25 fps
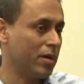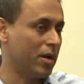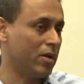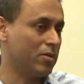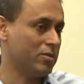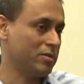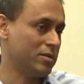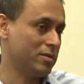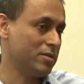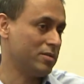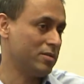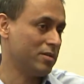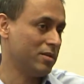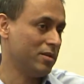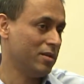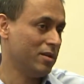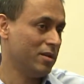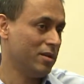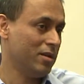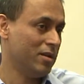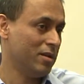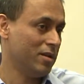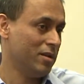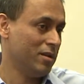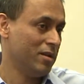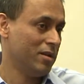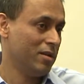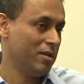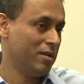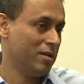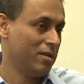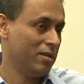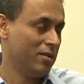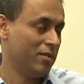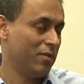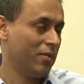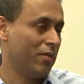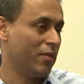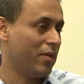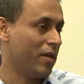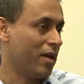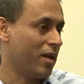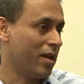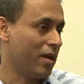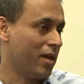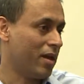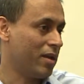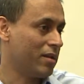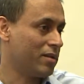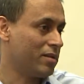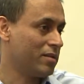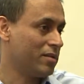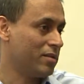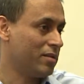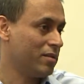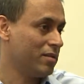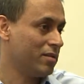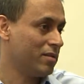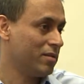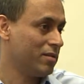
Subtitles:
about it, that